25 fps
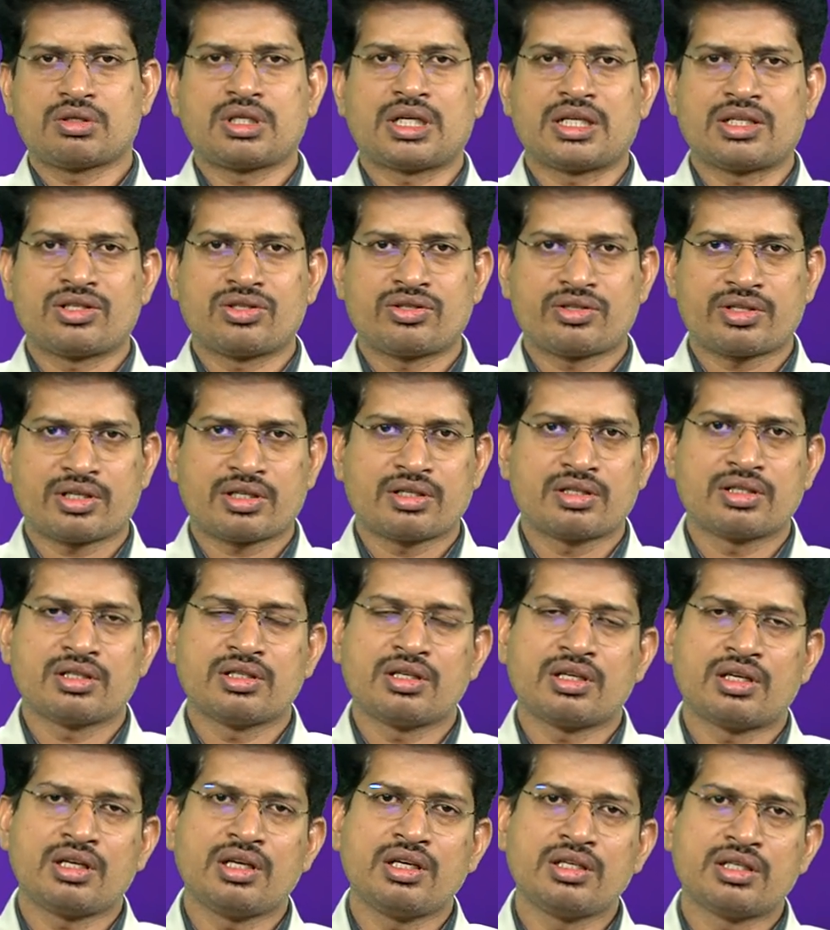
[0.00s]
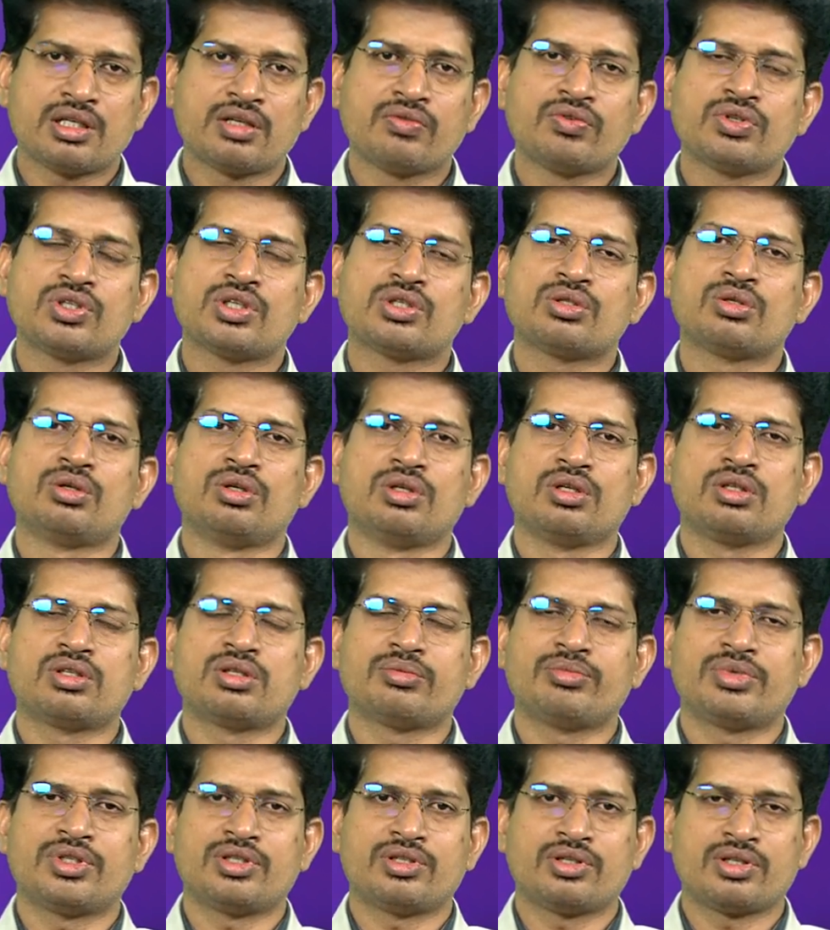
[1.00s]
construct in a region which is going to
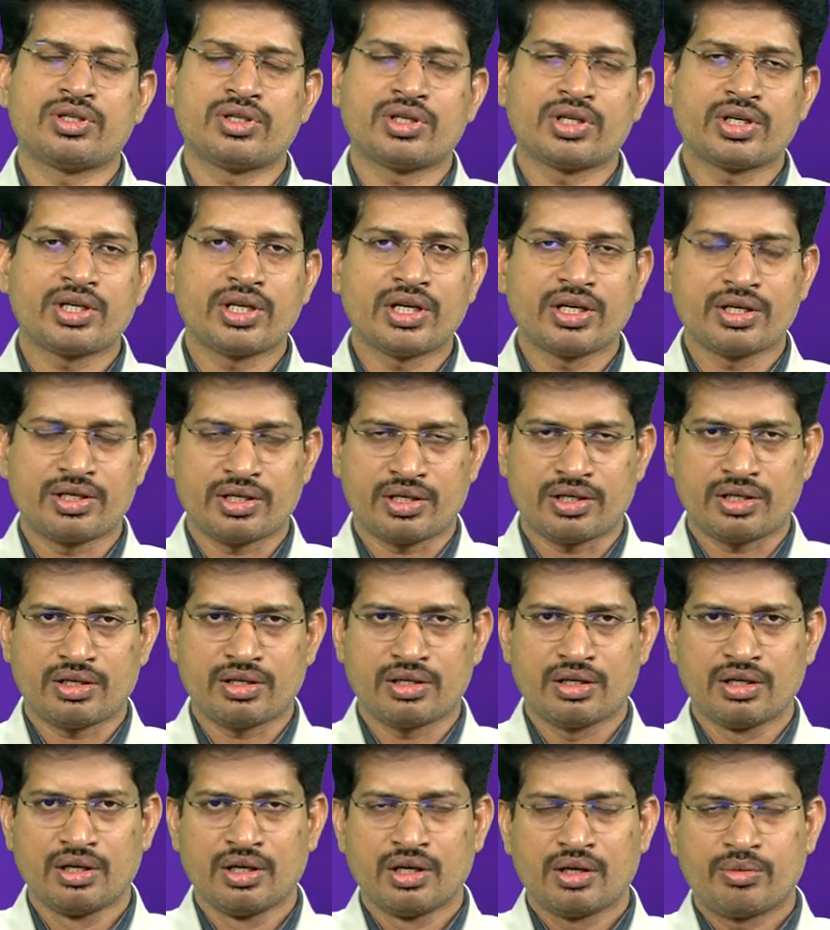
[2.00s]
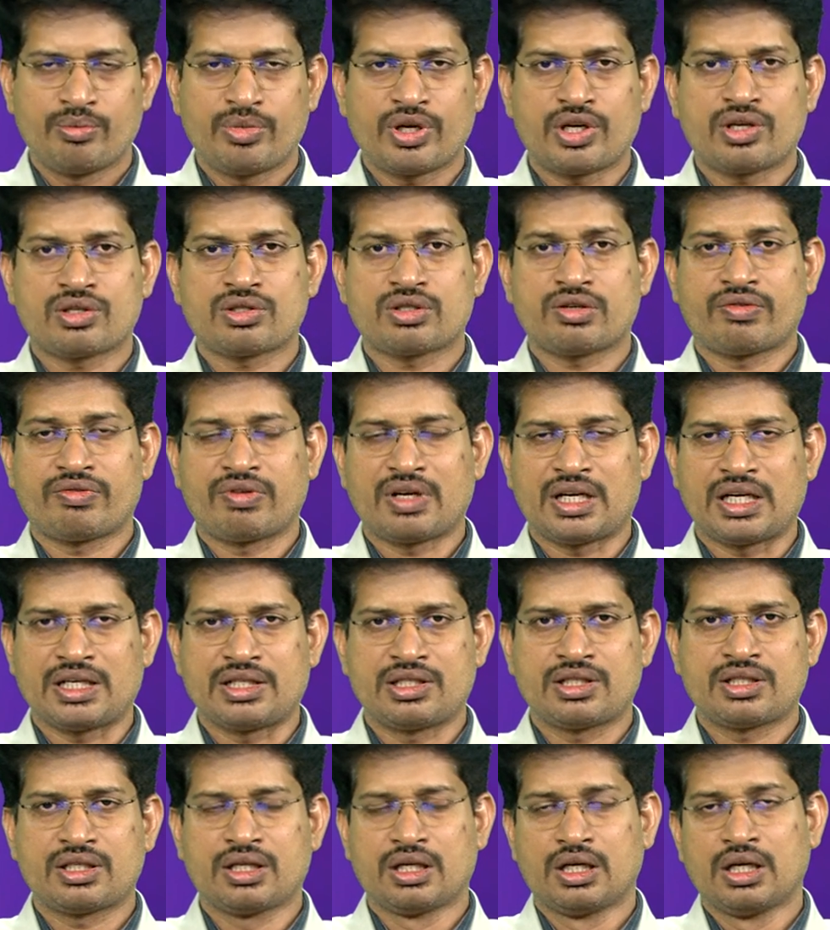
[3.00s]
be inundated uh, because of
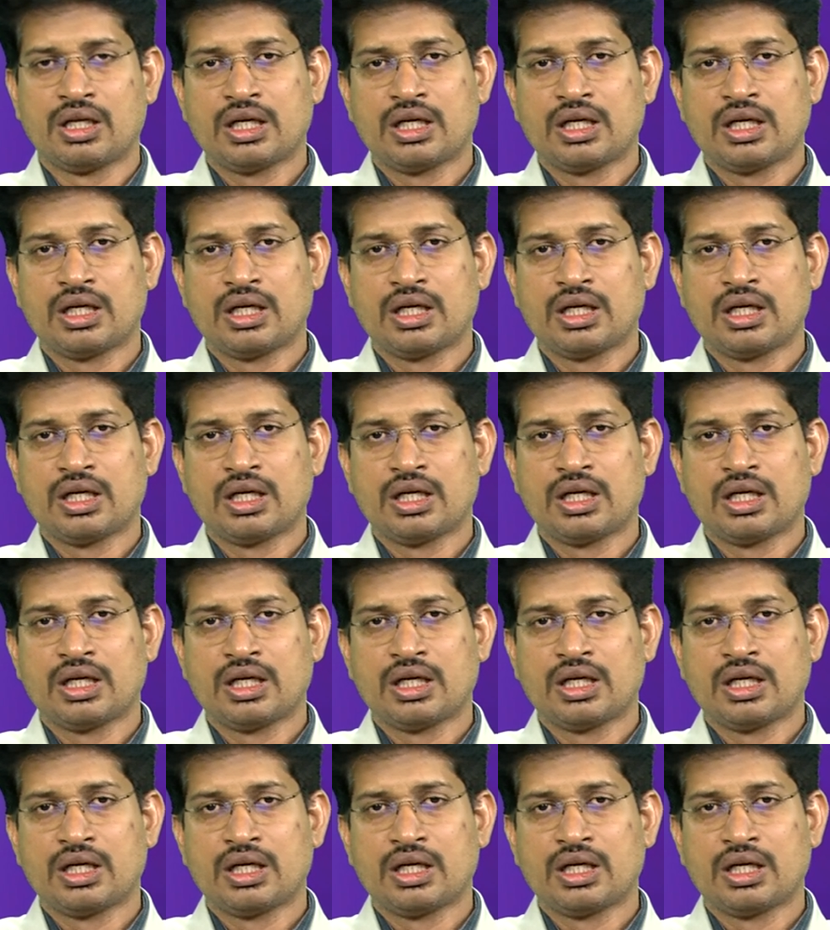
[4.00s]
floods, uh,